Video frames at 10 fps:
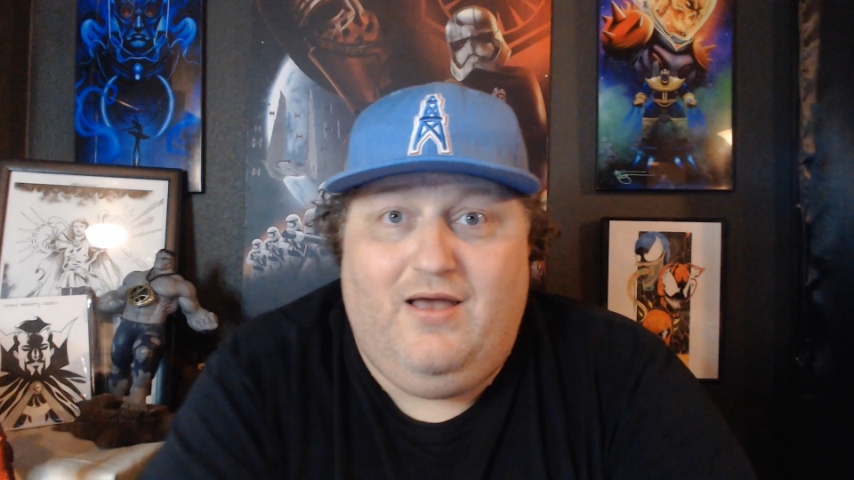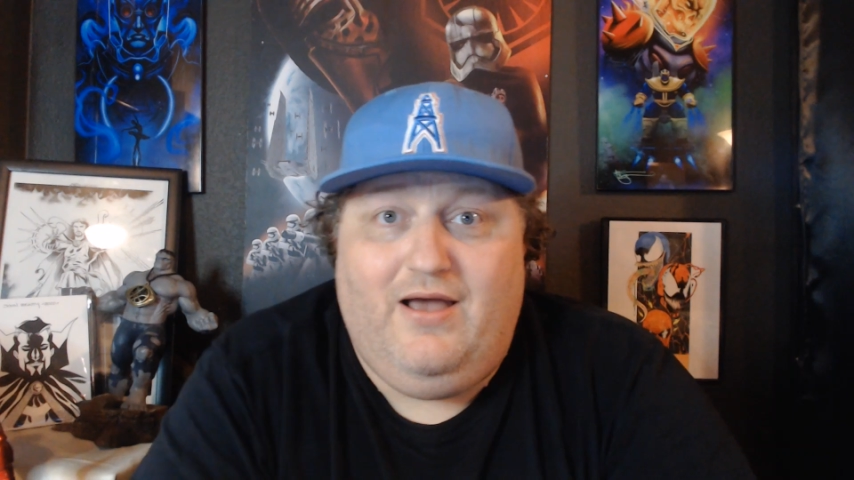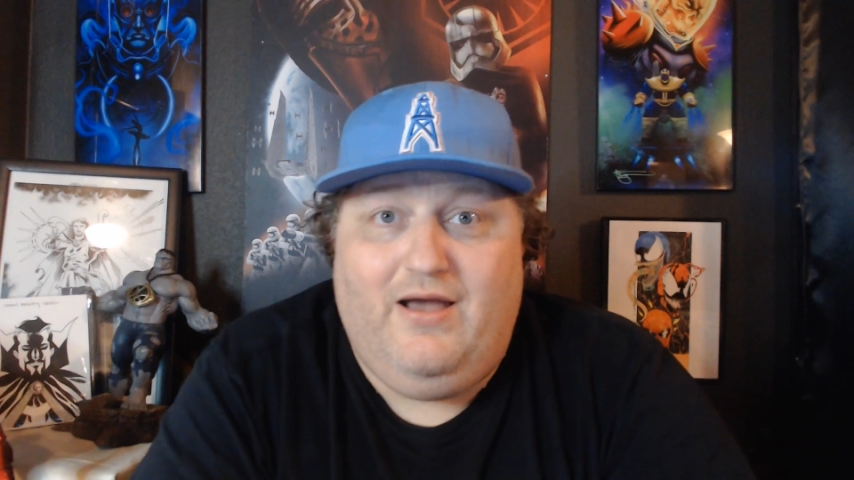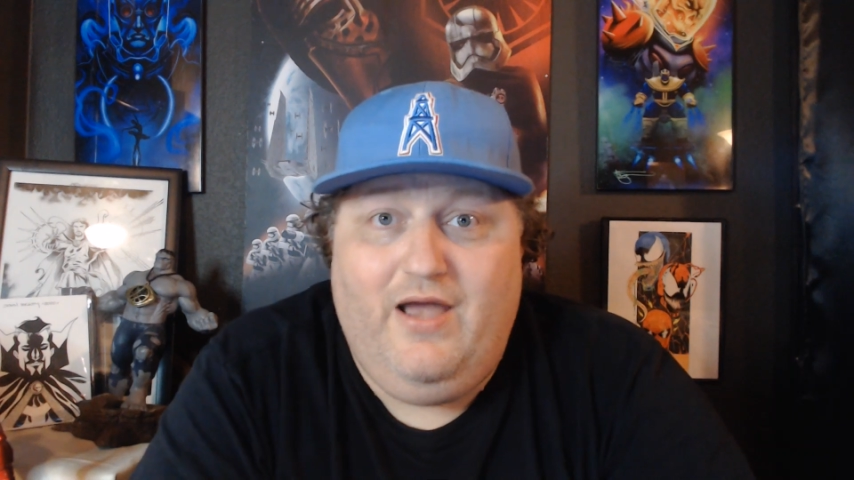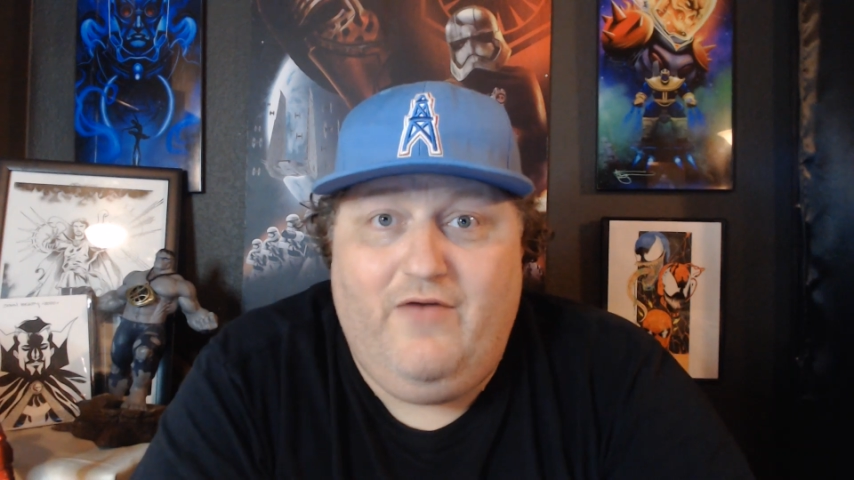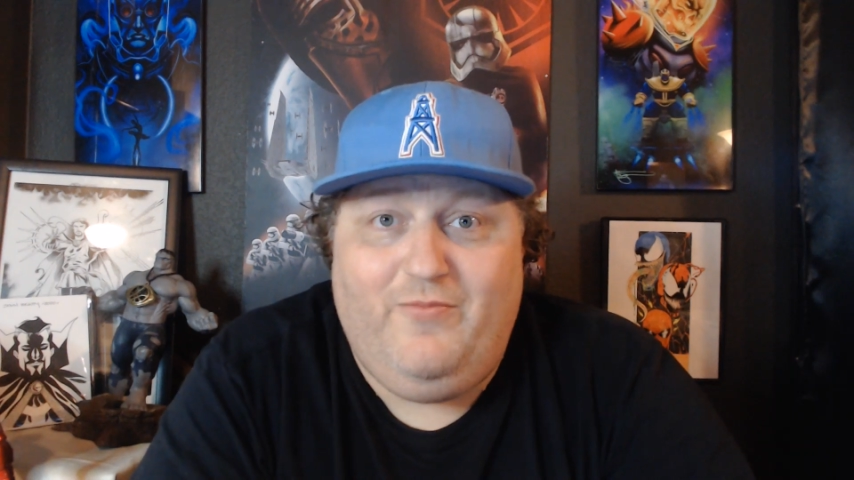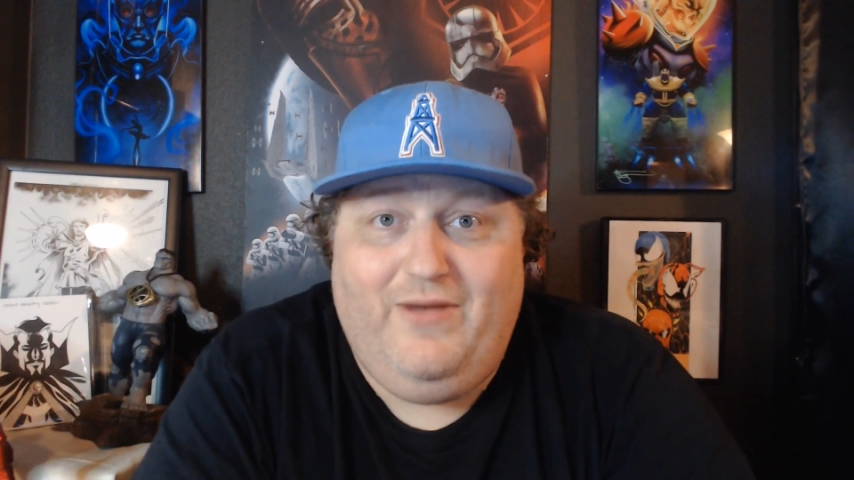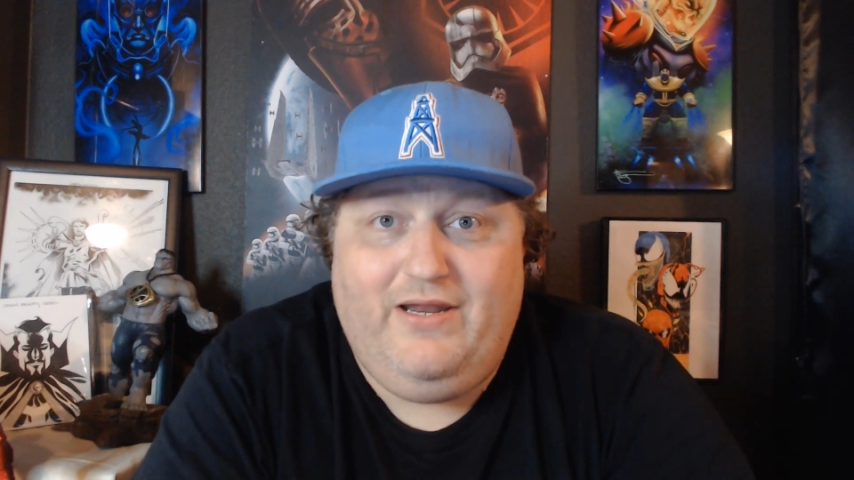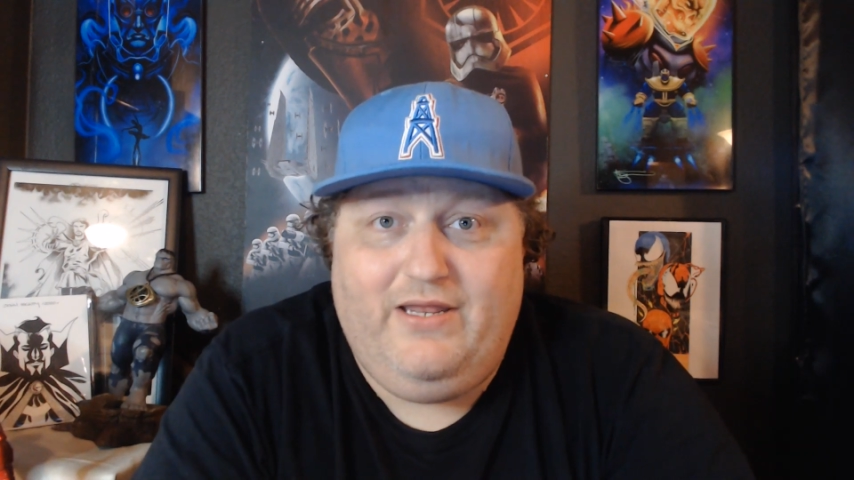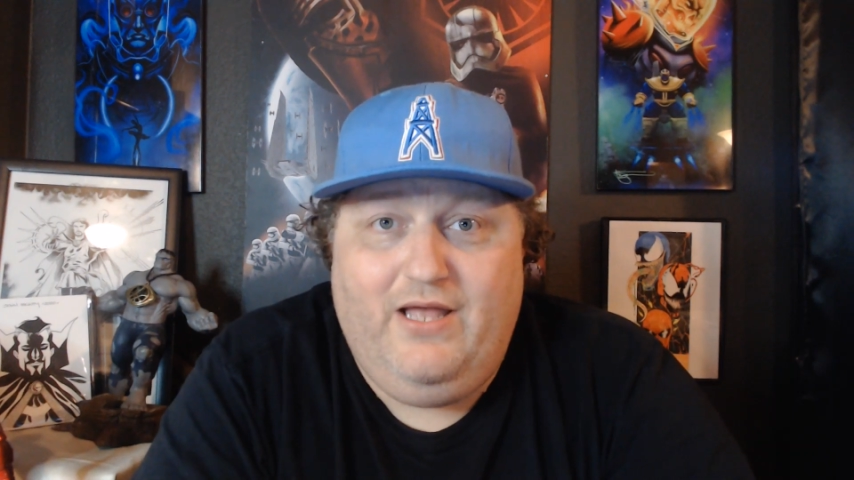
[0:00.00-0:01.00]
Hi,
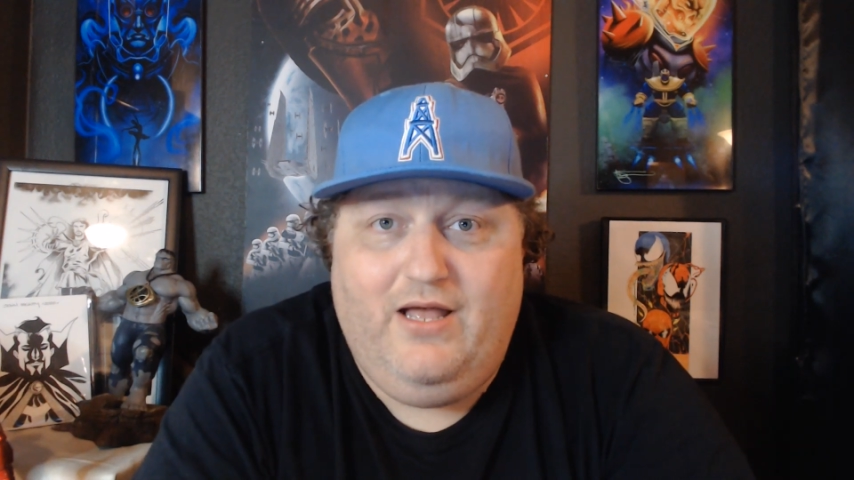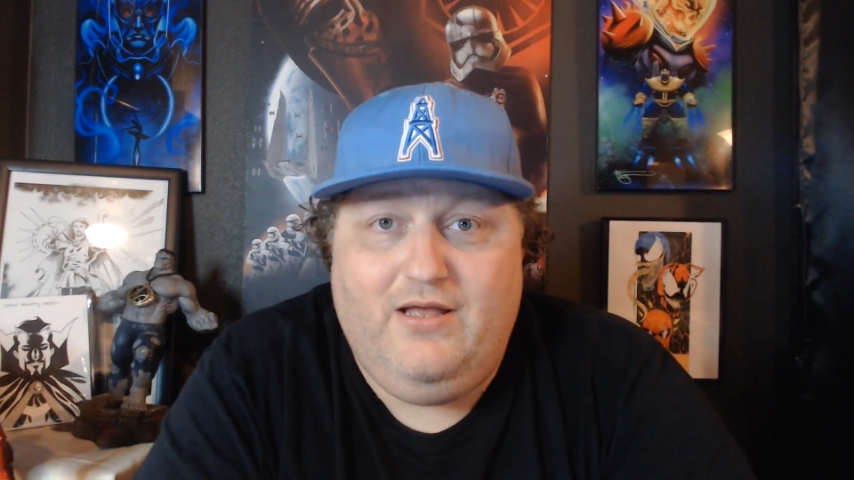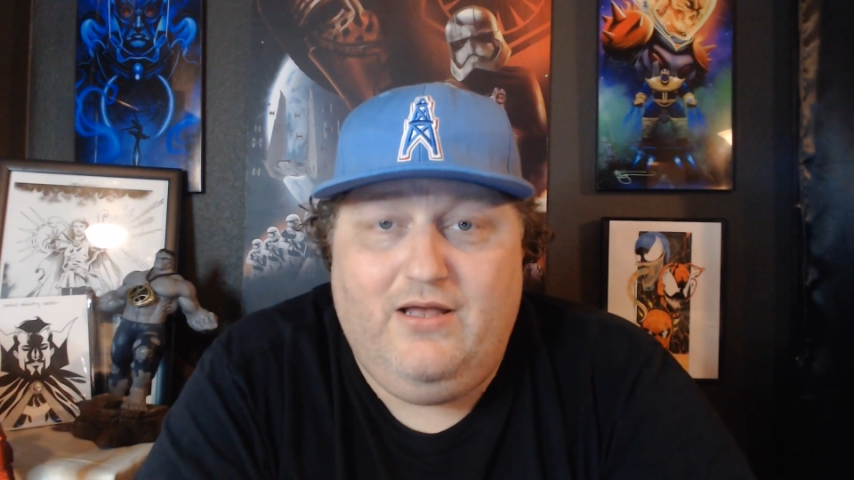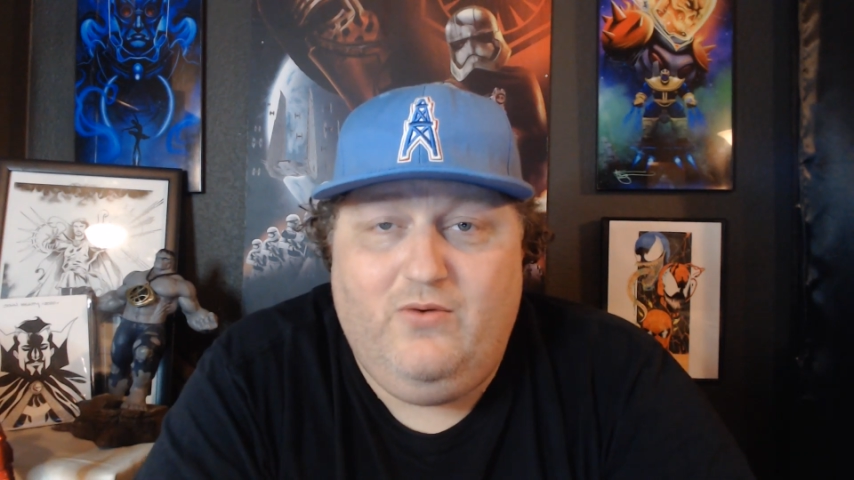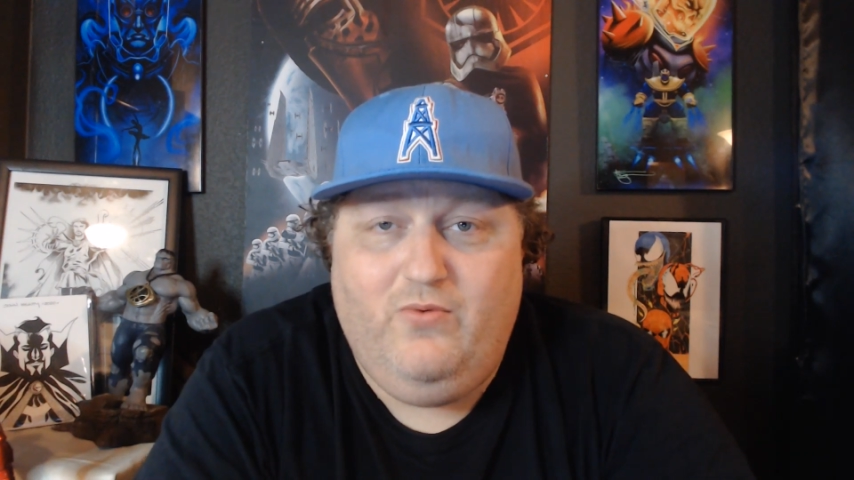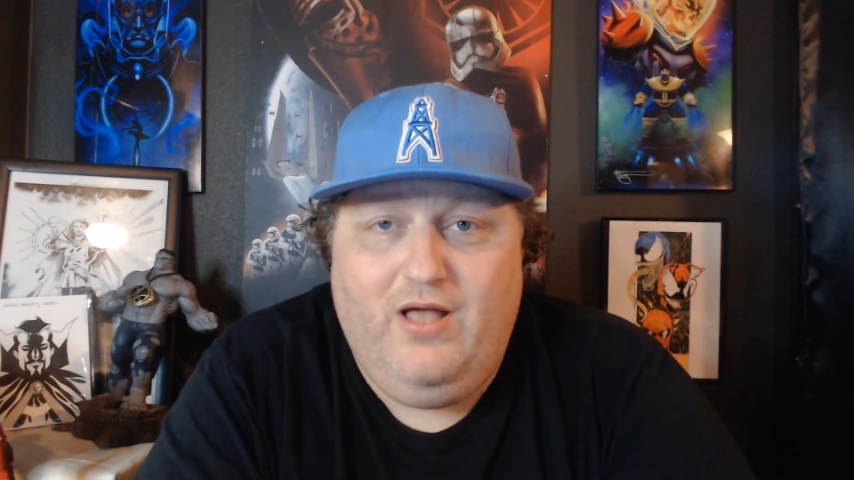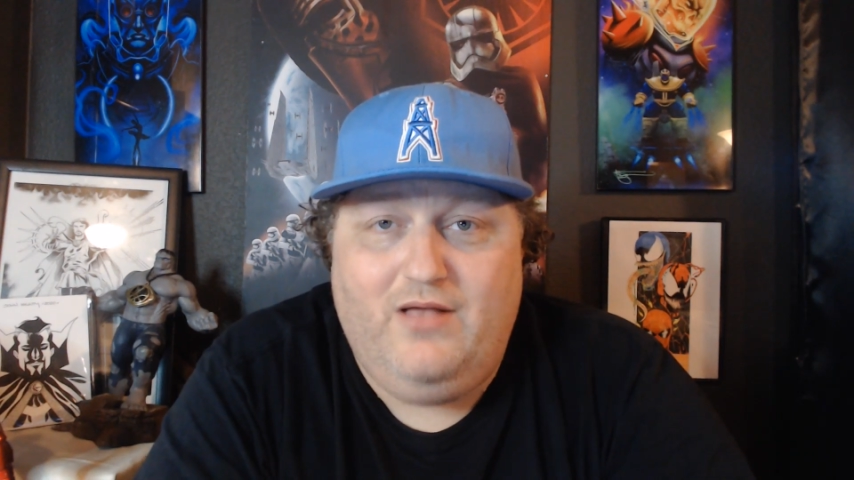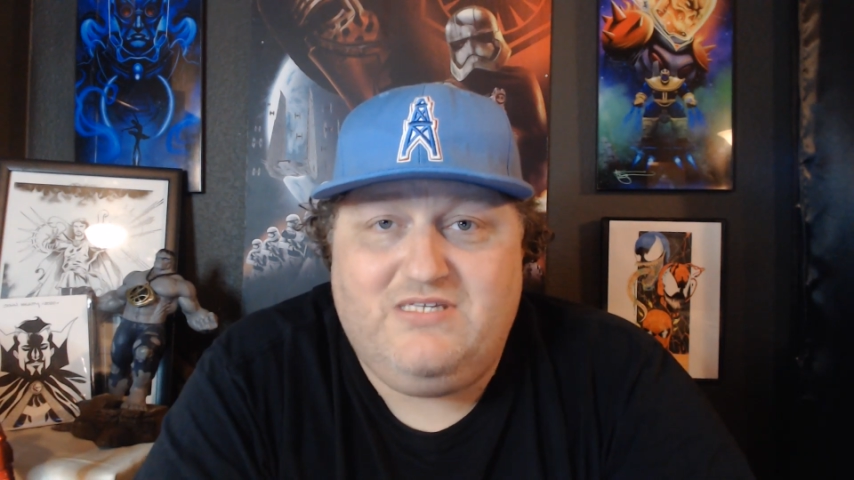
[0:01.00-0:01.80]
everybody. Well,